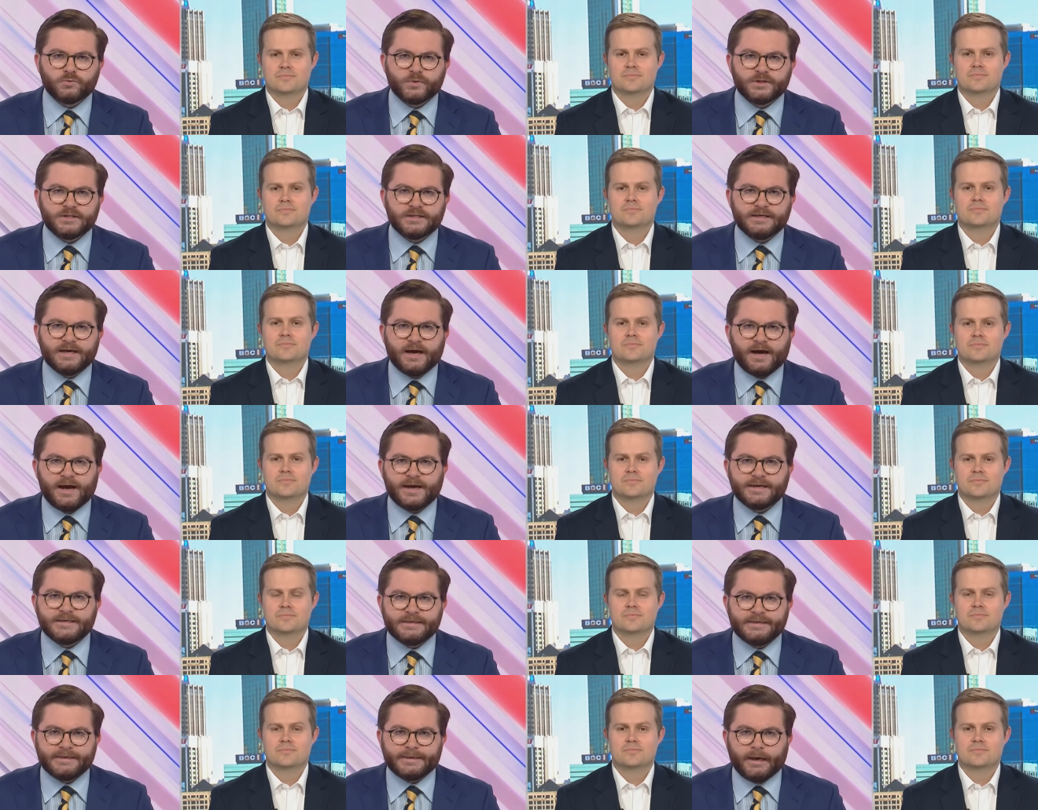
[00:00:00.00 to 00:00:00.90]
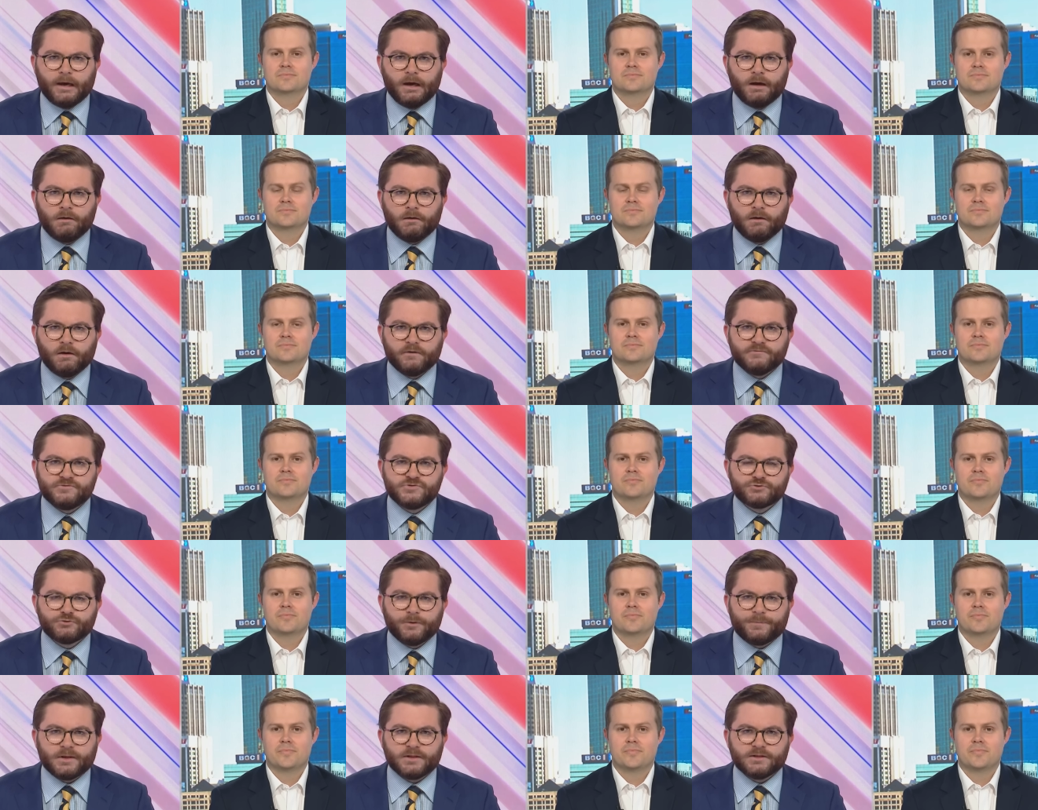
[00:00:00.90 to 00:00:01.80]
Speaker 1: with the idea of
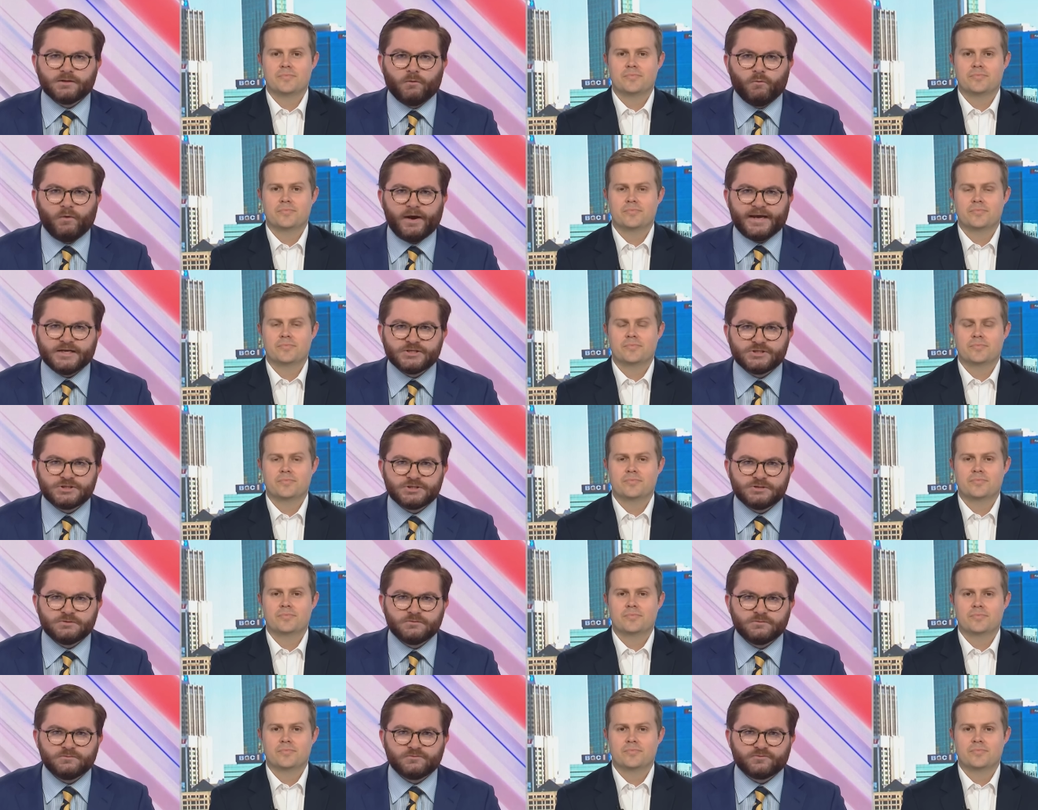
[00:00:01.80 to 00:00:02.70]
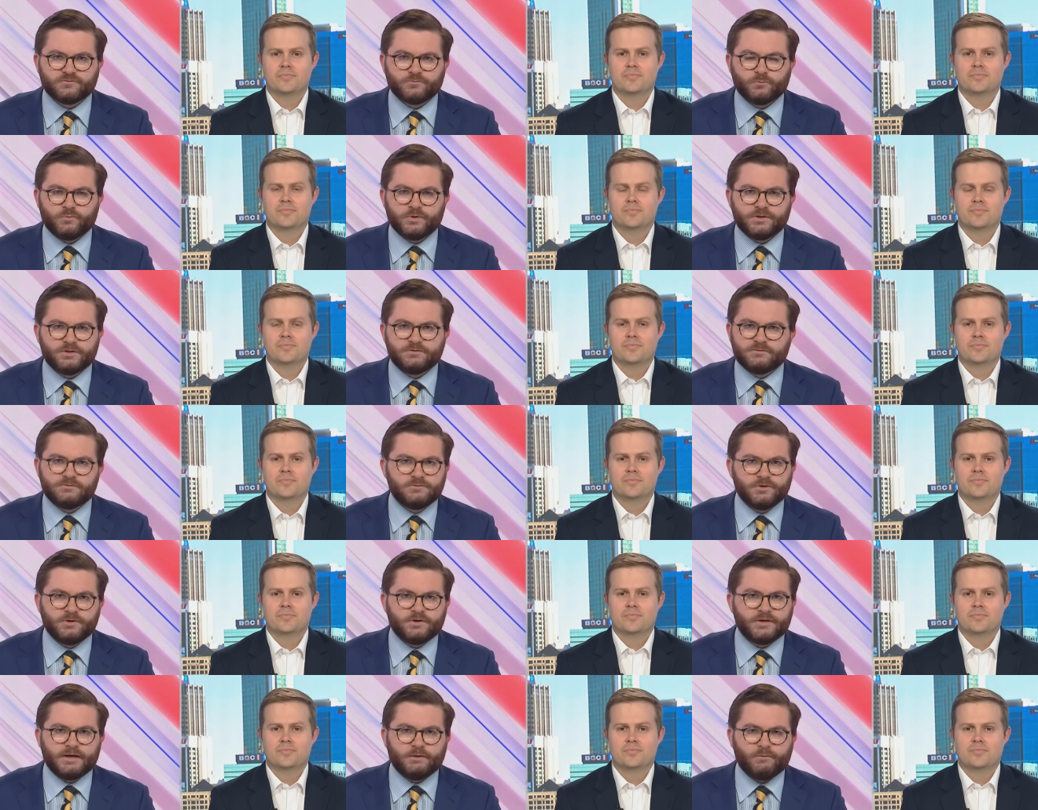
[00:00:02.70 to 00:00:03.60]
stripping the West with
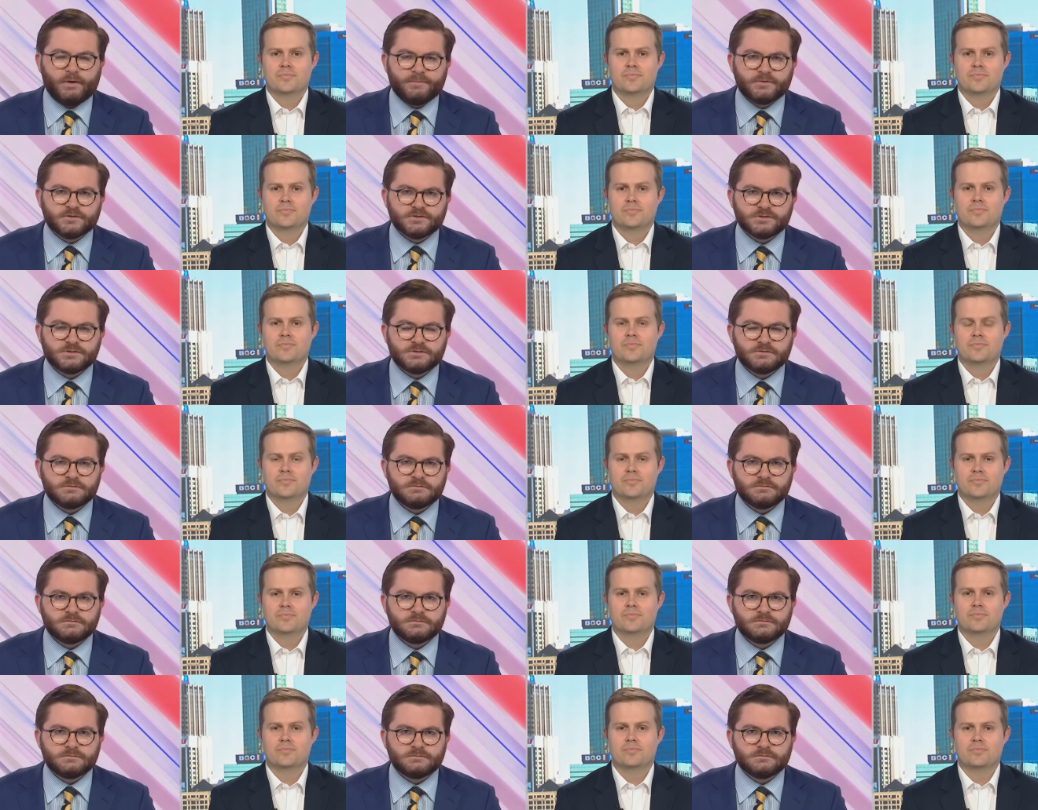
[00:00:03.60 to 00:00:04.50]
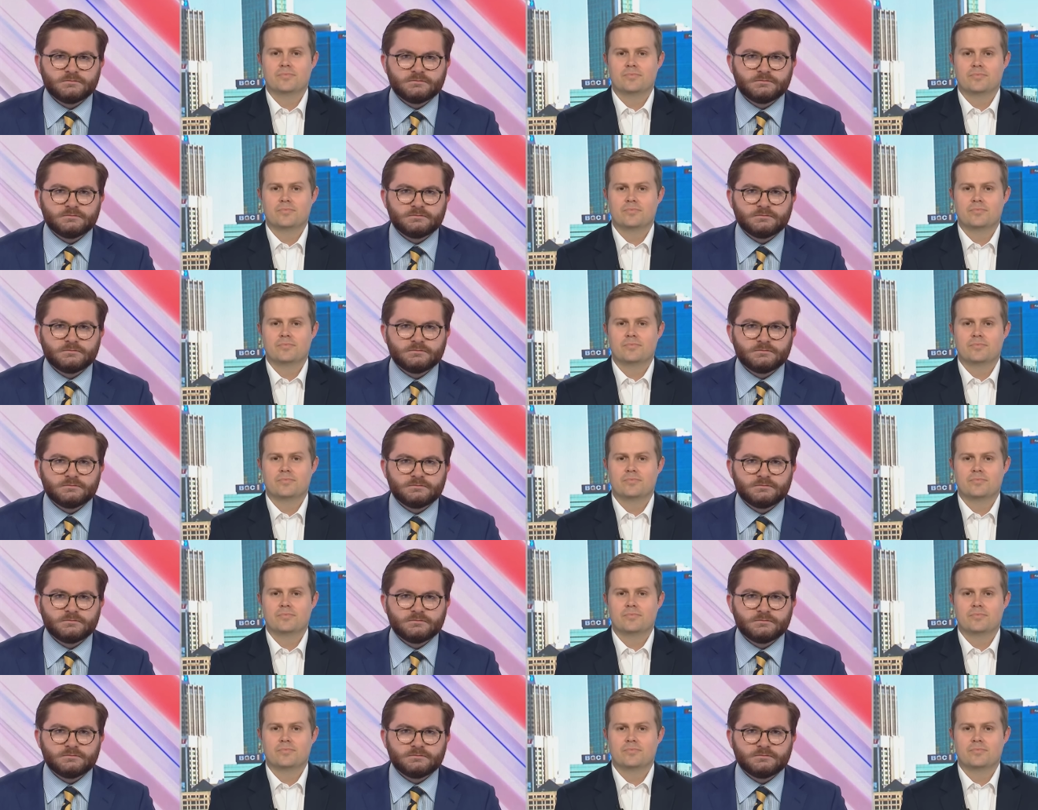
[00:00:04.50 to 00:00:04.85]
nuclear weapons? Mm.